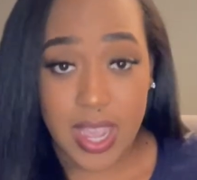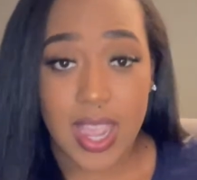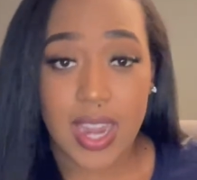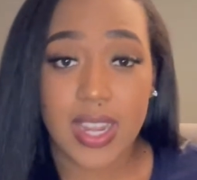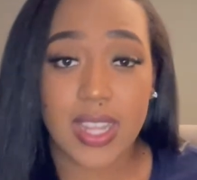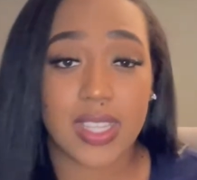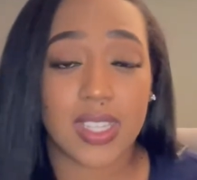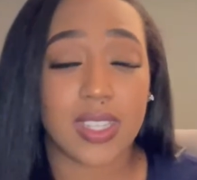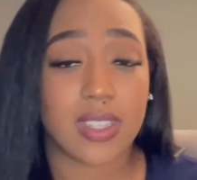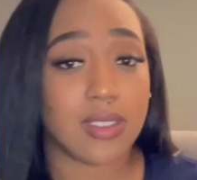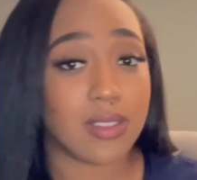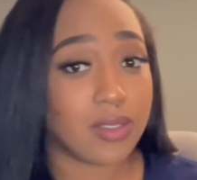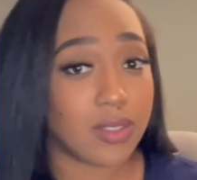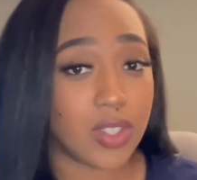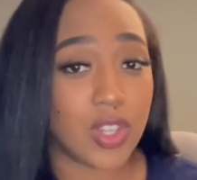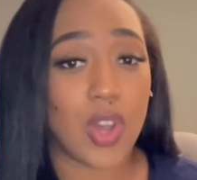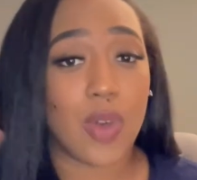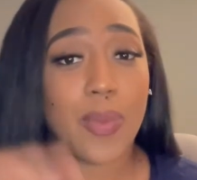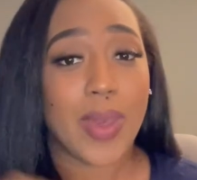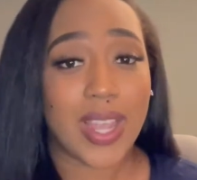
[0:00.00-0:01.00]
I need to
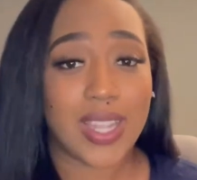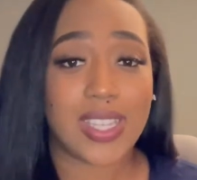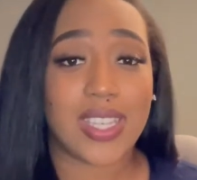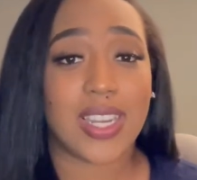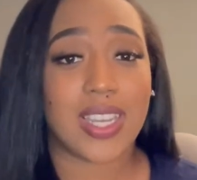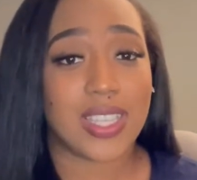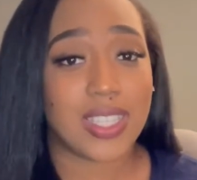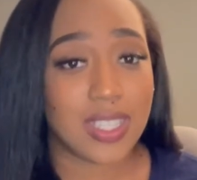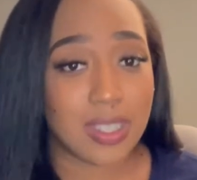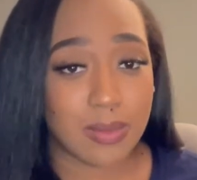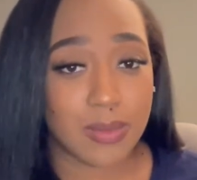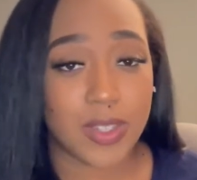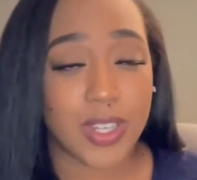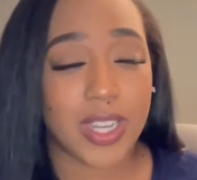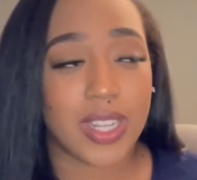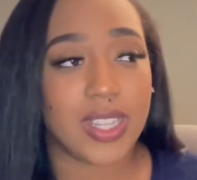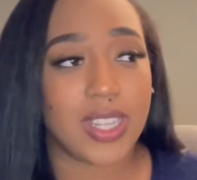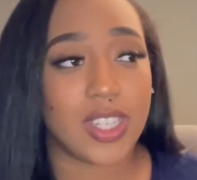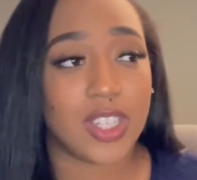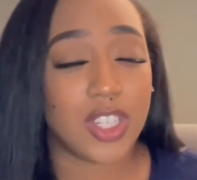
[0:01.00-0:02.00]
go back to that
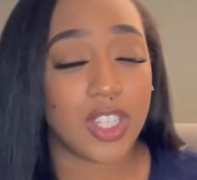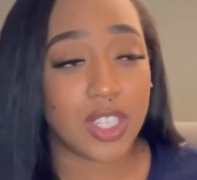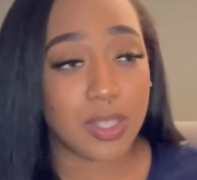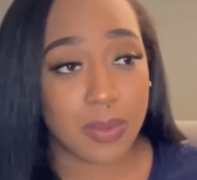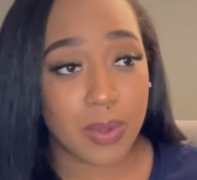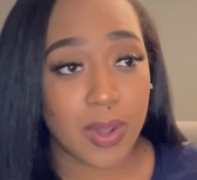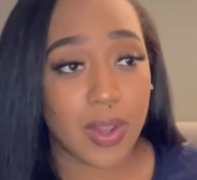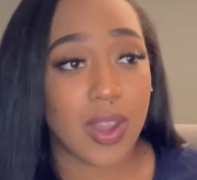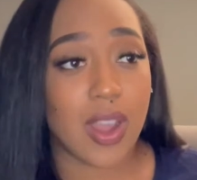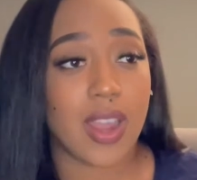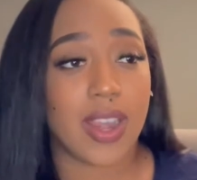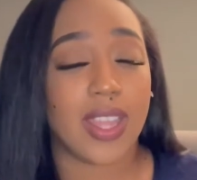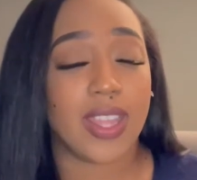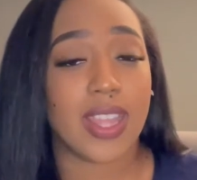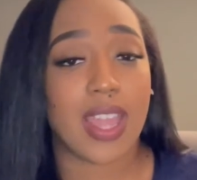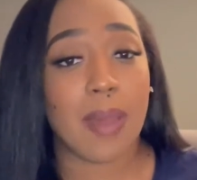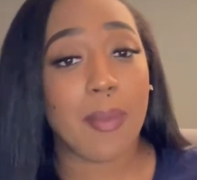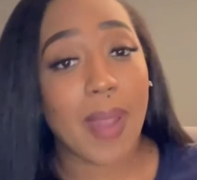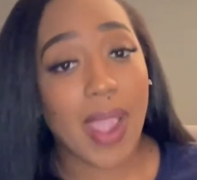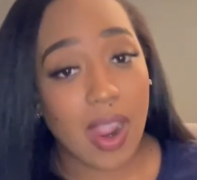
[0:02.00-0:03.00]
subject that she spoke on in
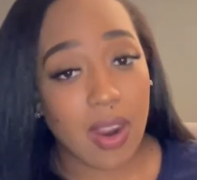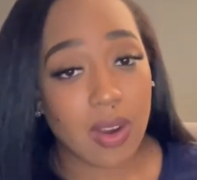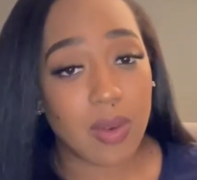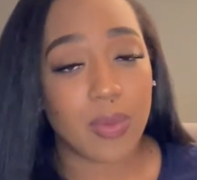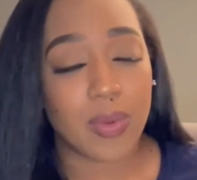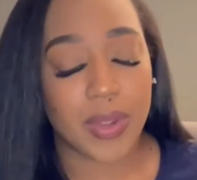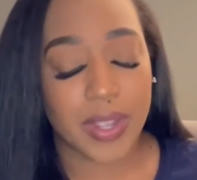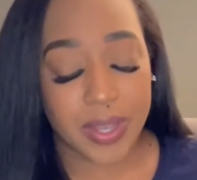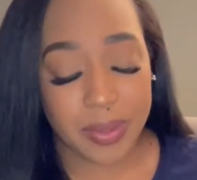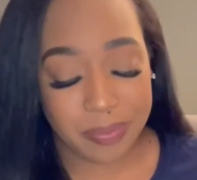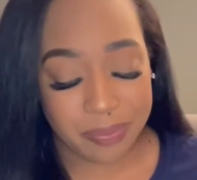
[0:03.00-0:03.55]
that PowerPoint.